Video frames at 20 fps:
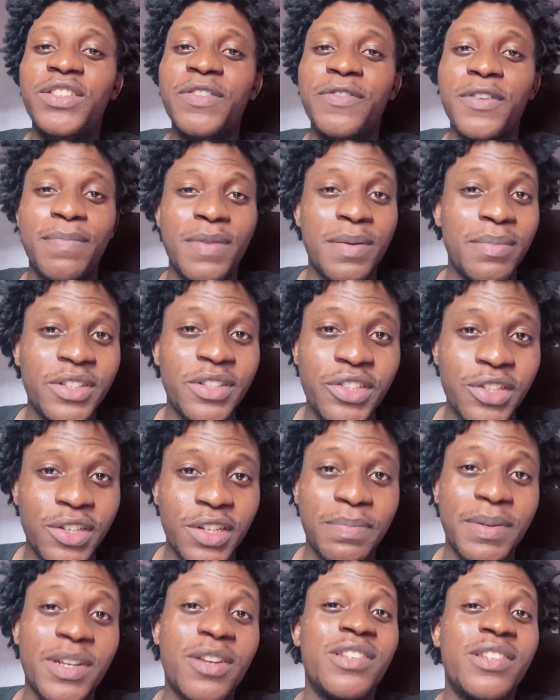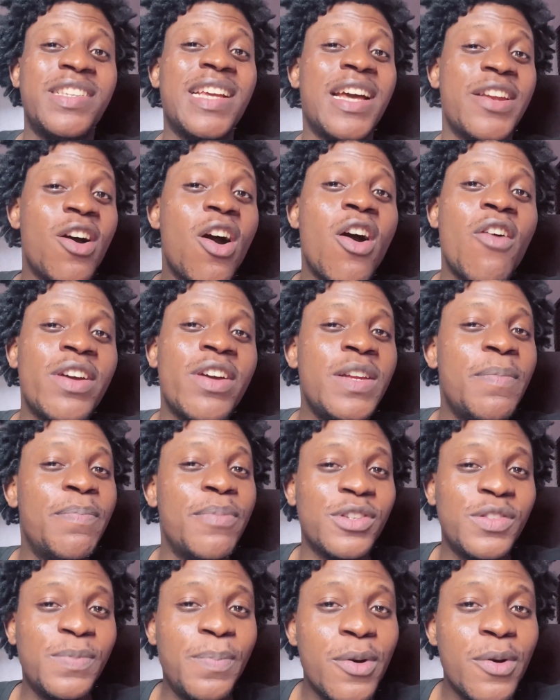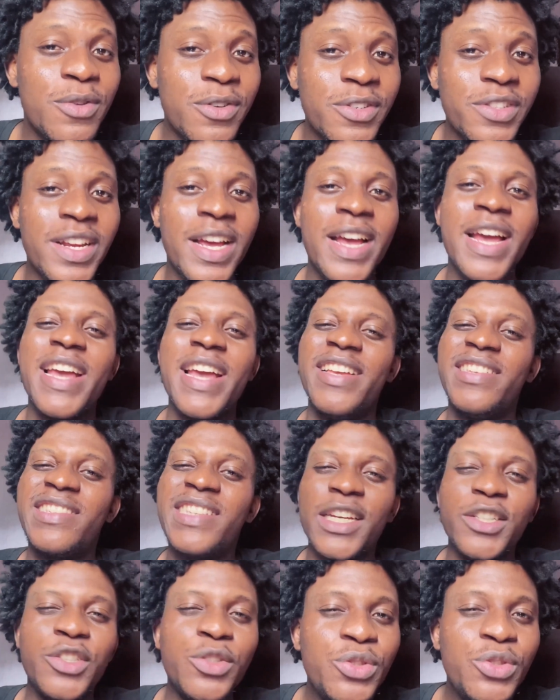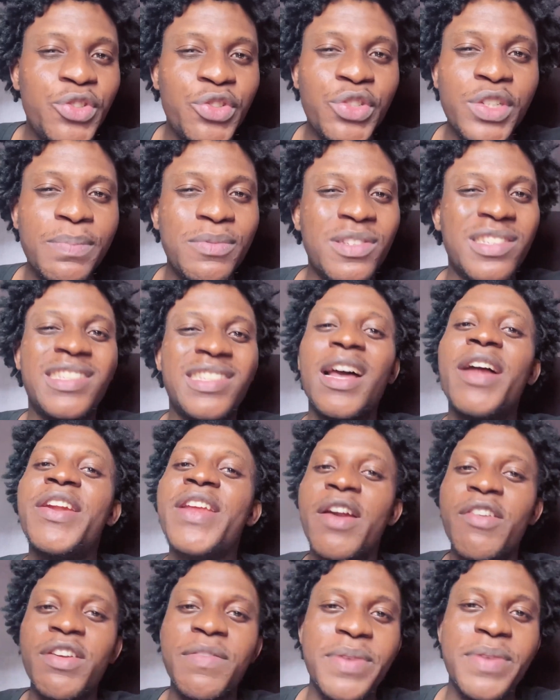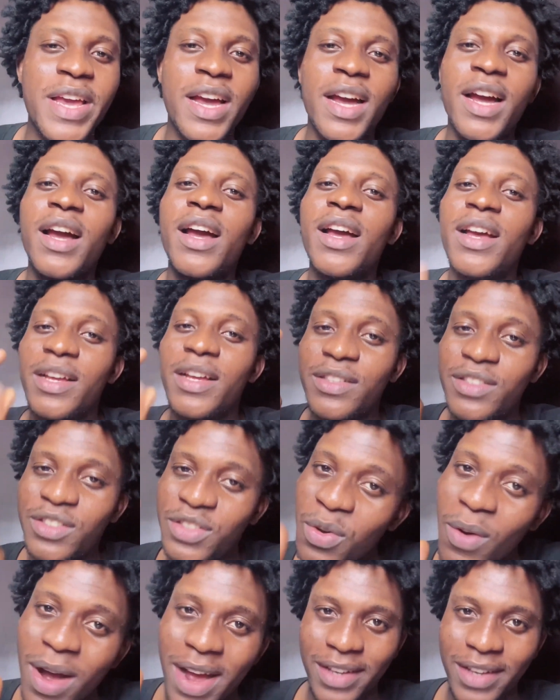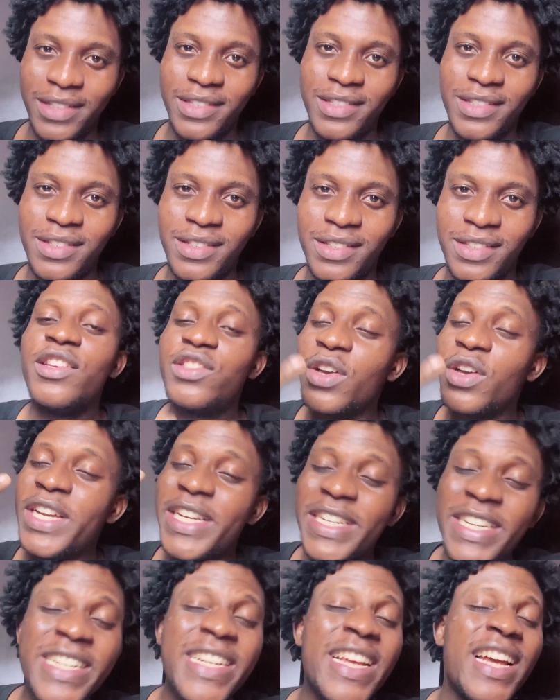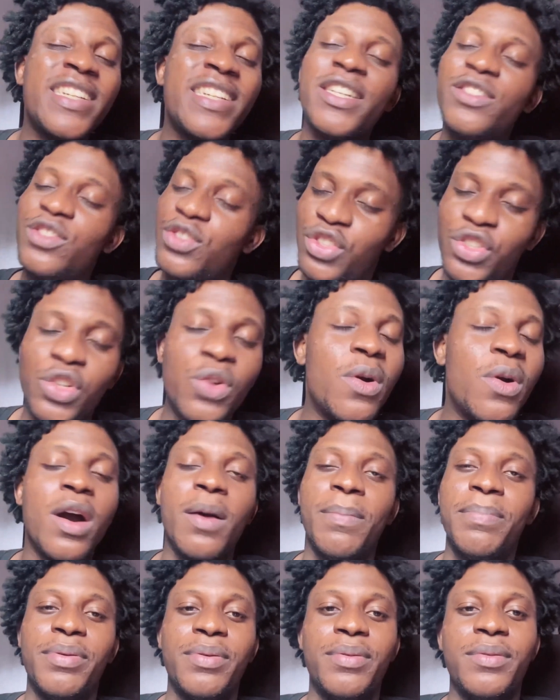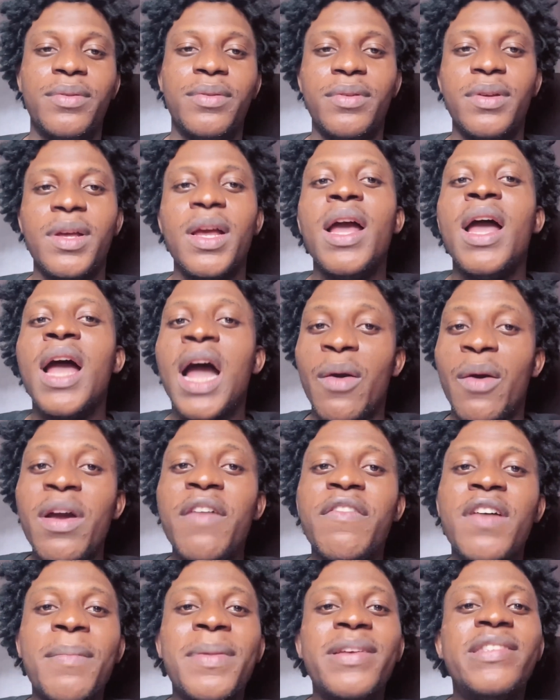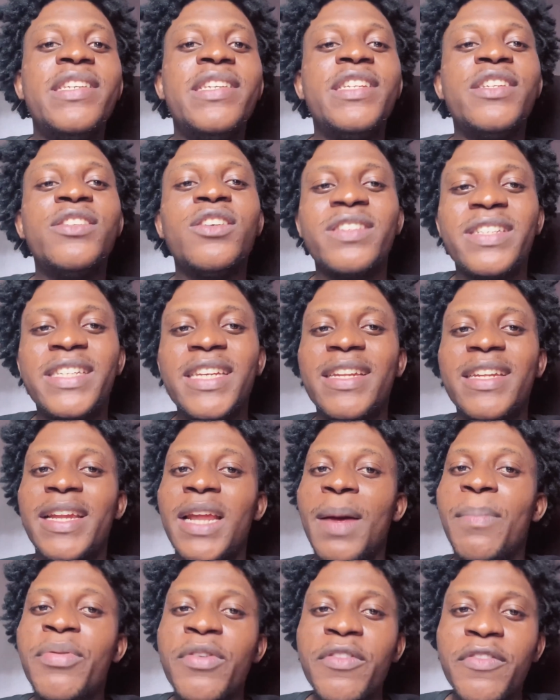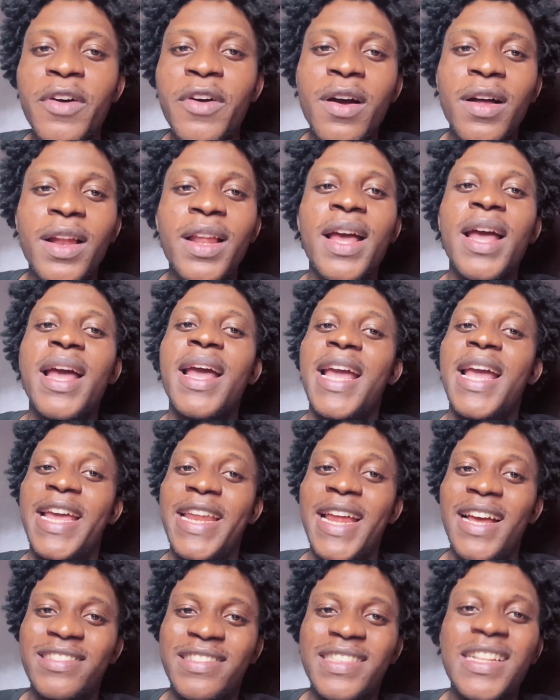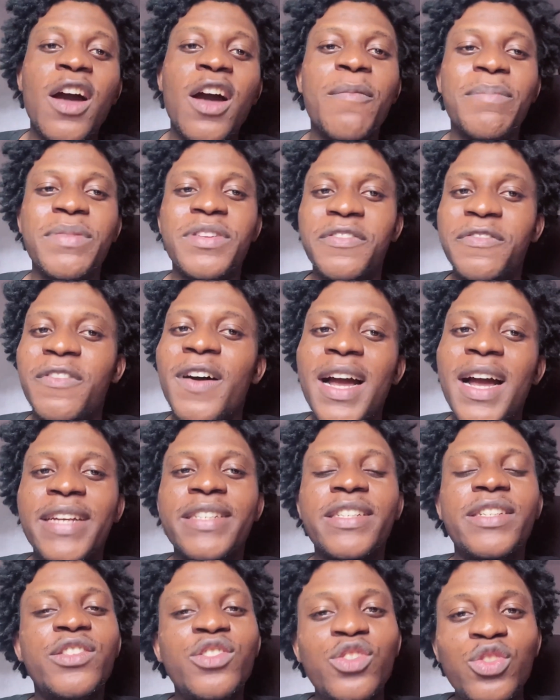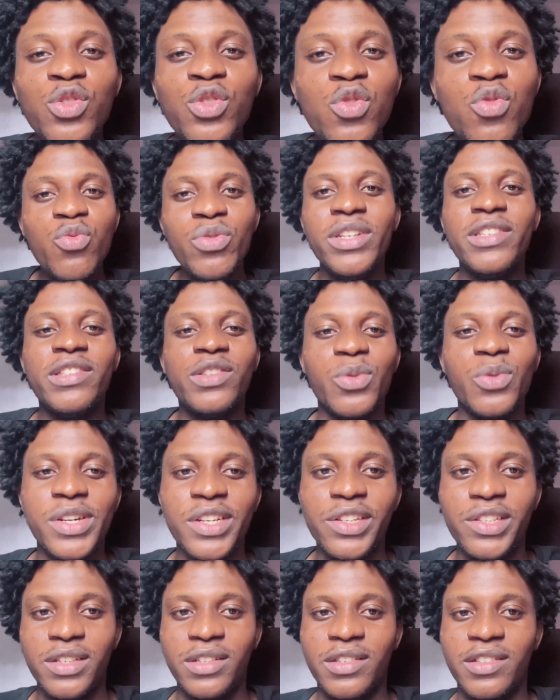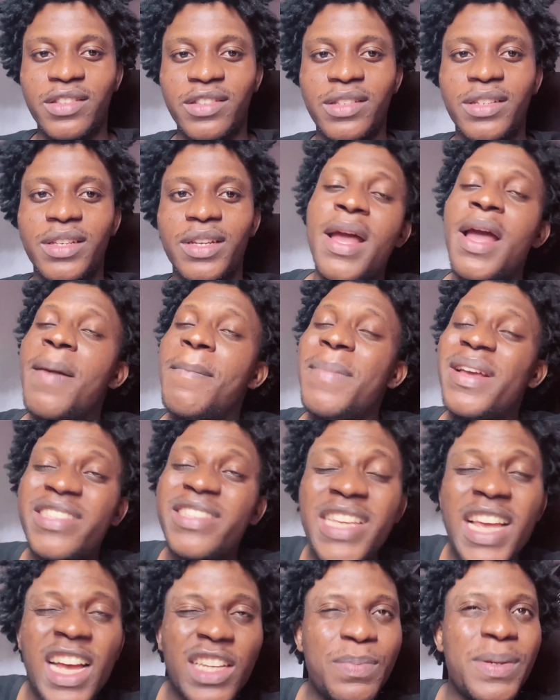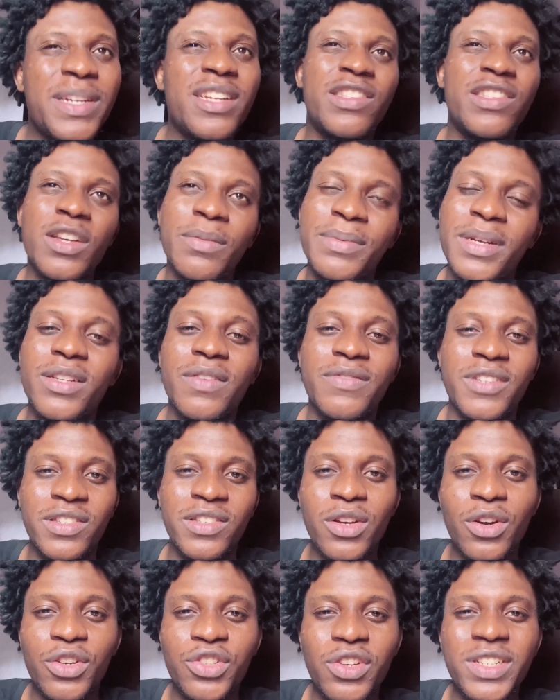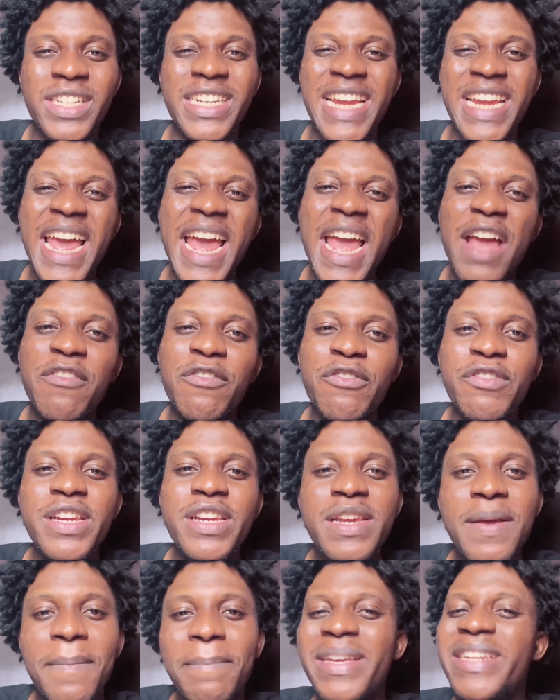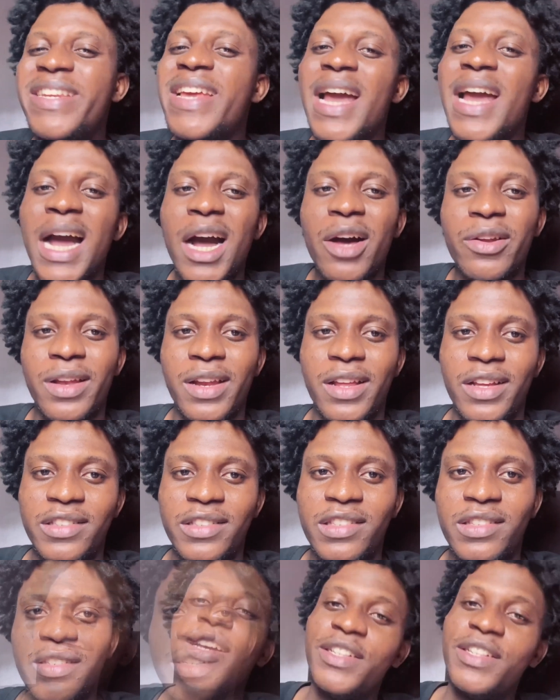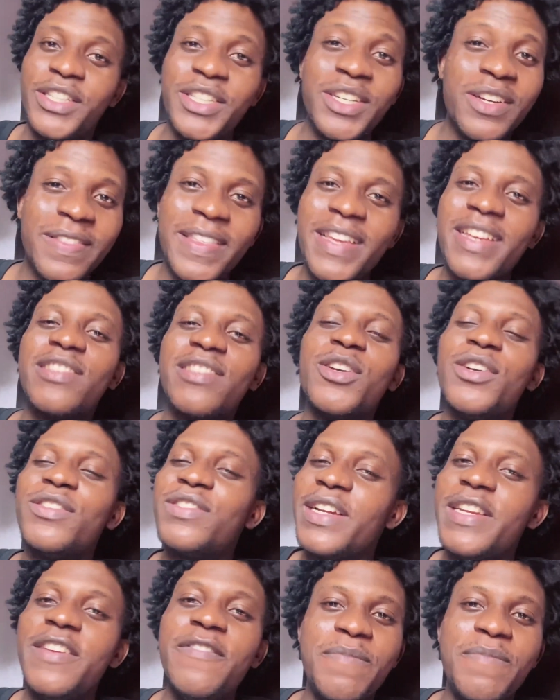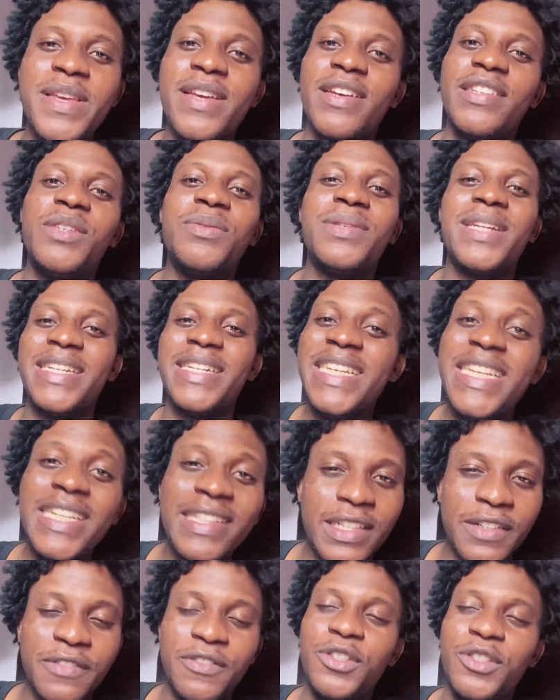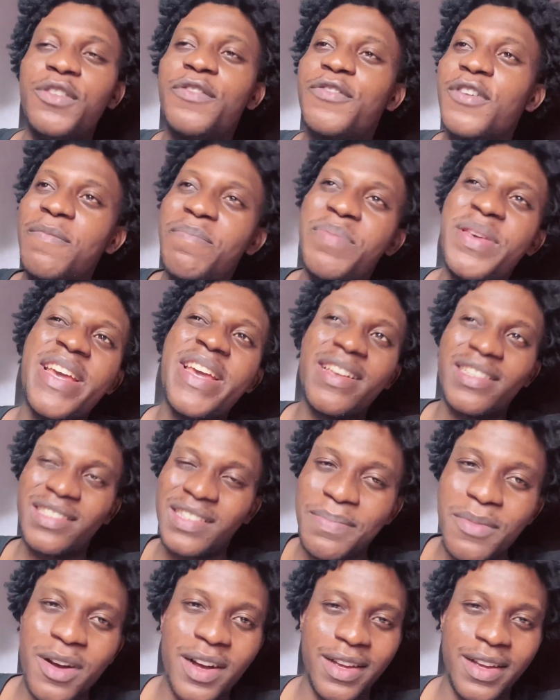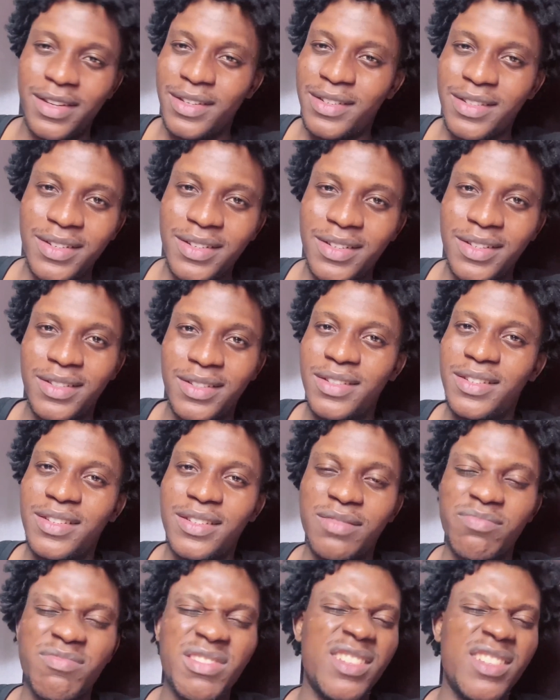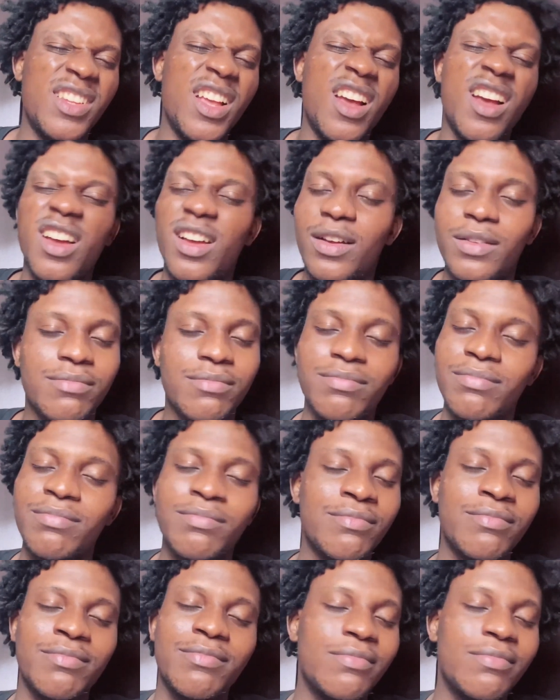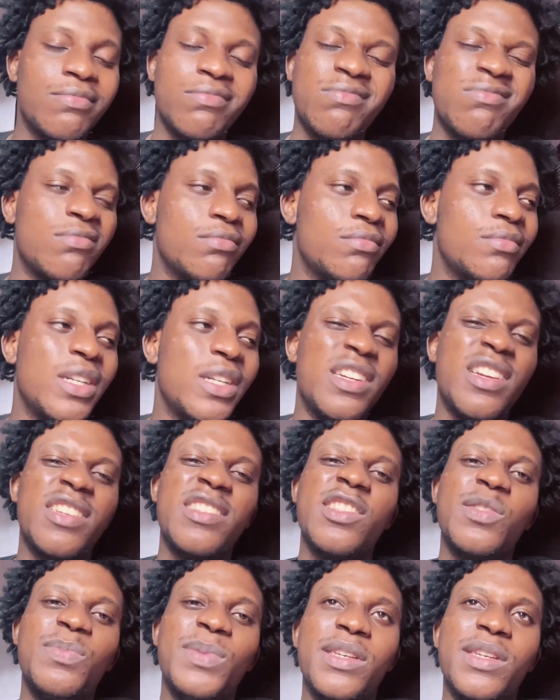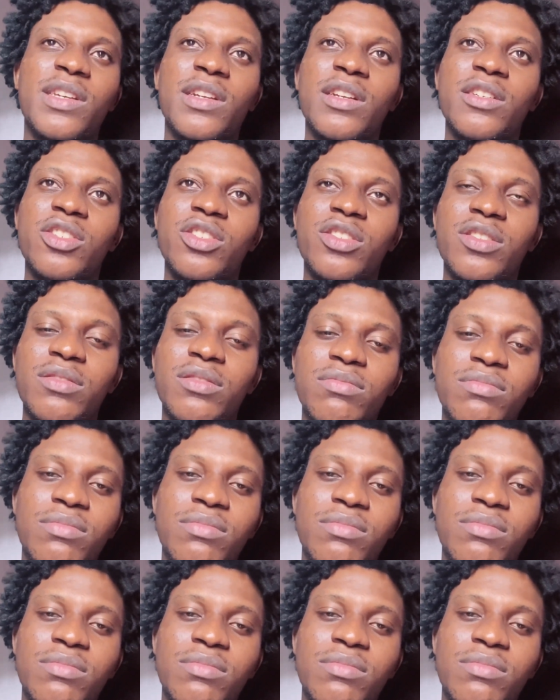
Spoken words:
for permission because he had already postponed a scheduled trip to Saudi Arabia twice, so he needed to show up. However, Messi did not get an approval and has now been fined 2 weeks' wages. Messi has been the subject of discussion in every media outlet. Do you think he's going to leave PSG with an interview from Piers Morgan? Nah, he doesn't speak English.